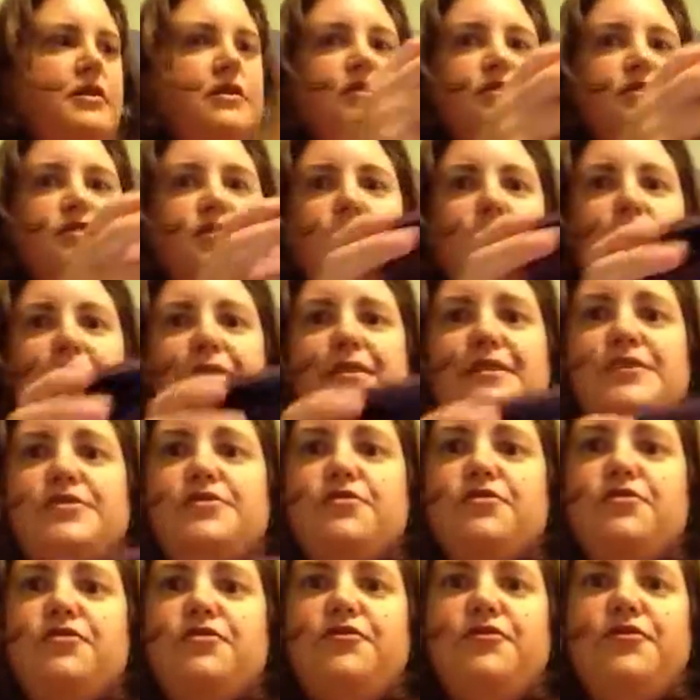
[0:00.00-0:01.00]
So it
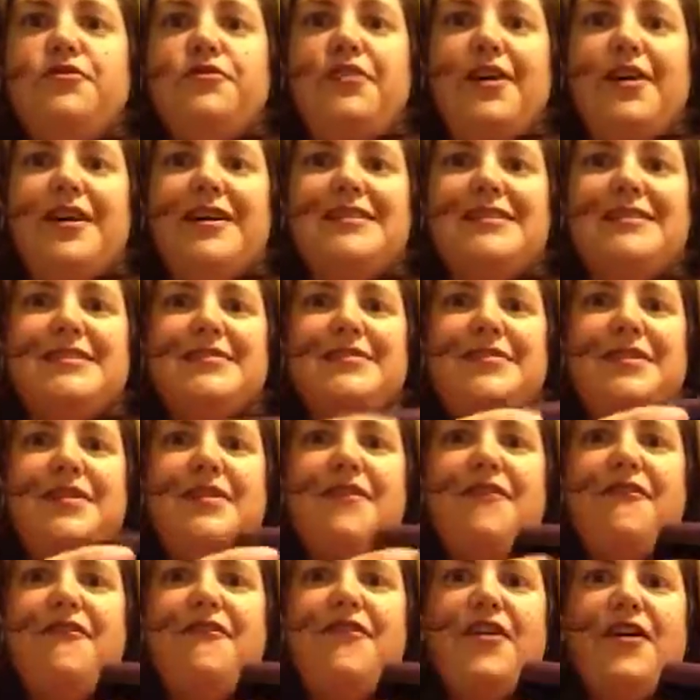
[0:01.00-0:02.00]
is
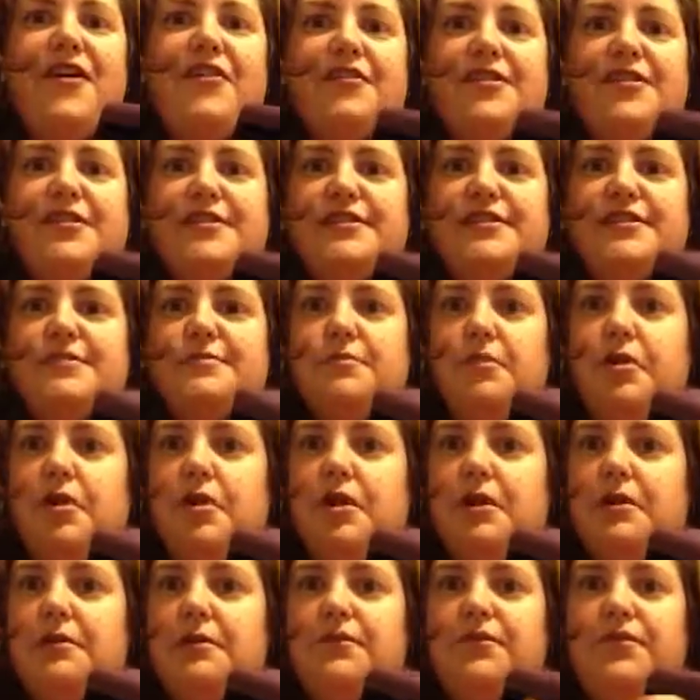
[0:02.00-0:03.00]
relatively very
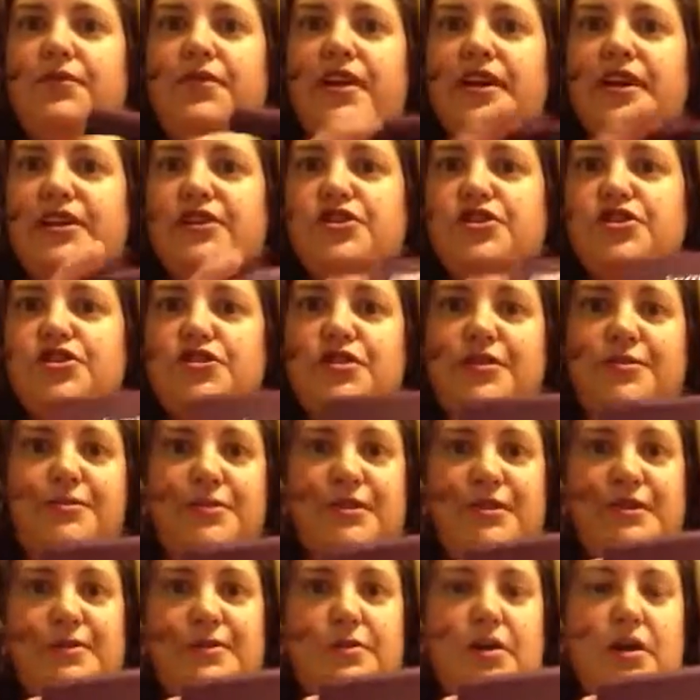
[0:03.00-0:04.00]
small,
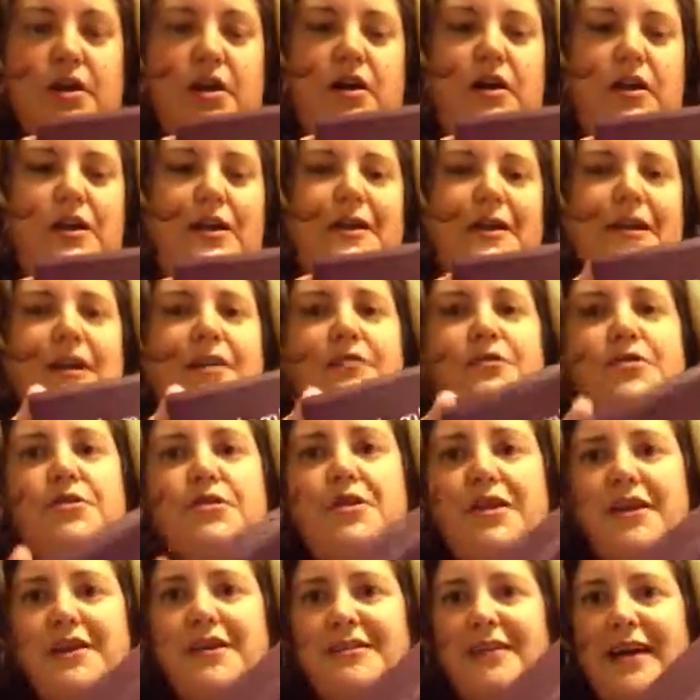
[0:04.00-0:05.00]
extremely small. If you
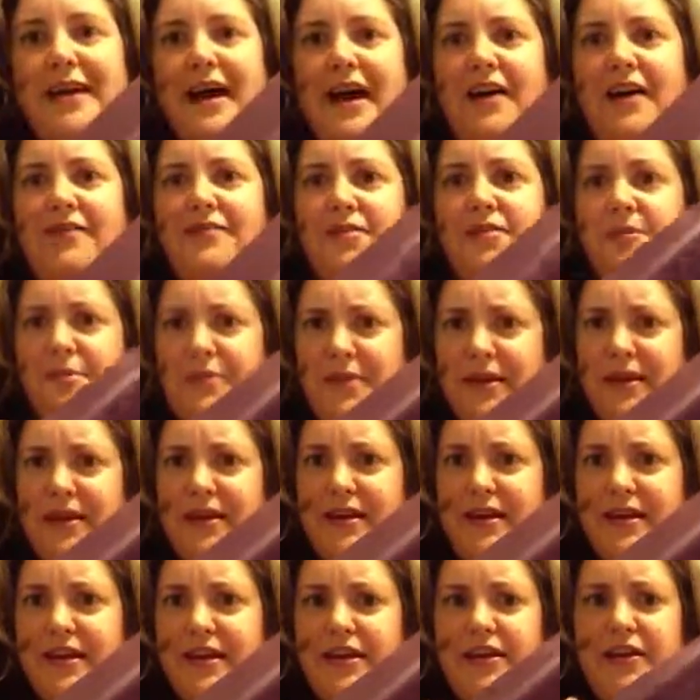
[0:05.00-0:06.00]
guys have the
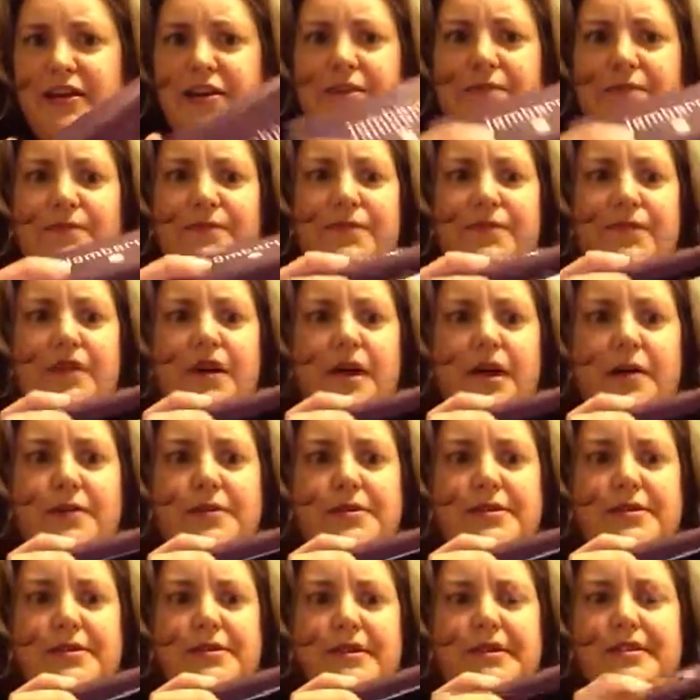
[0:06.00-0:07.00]
mini heater, I
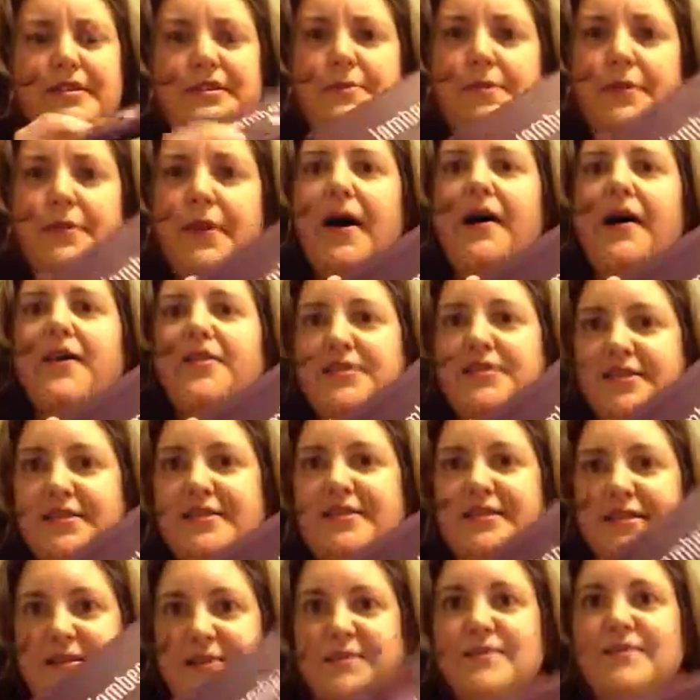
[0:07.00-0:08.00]
would say it's about the
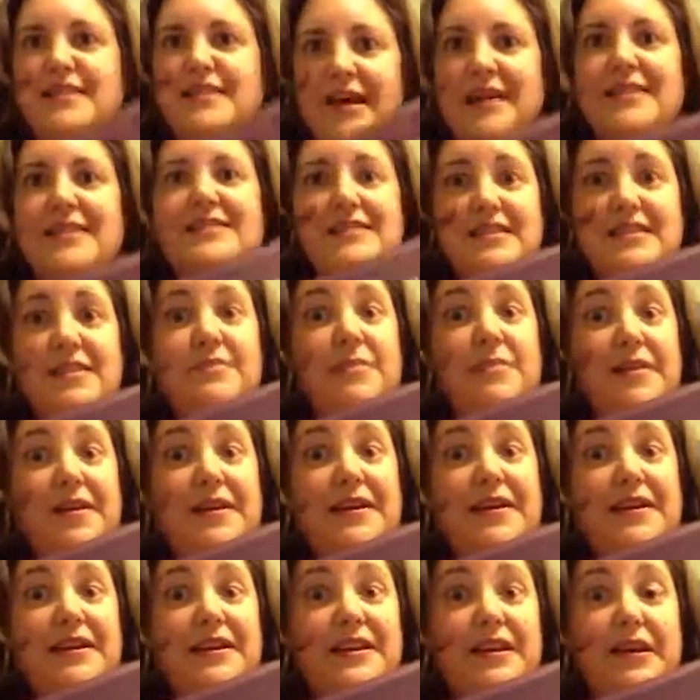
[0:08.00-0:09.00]
same size as the
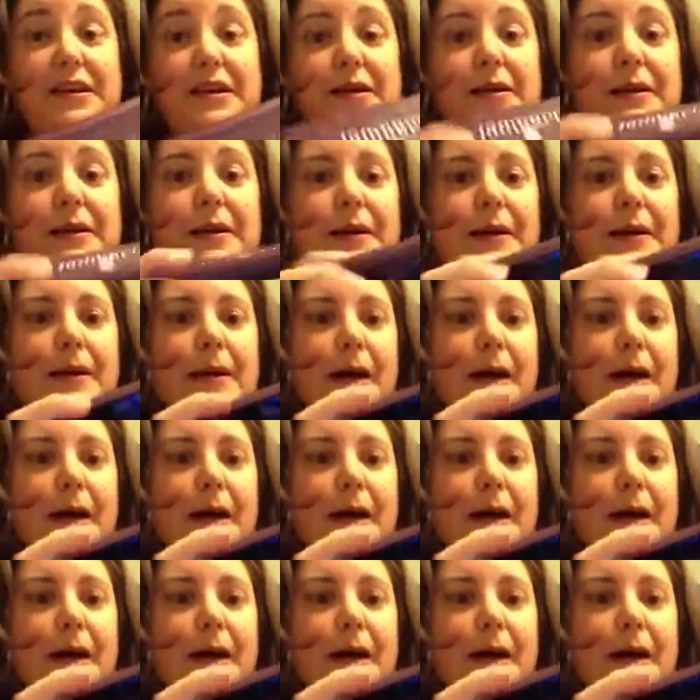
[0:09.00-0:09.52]
mini heater,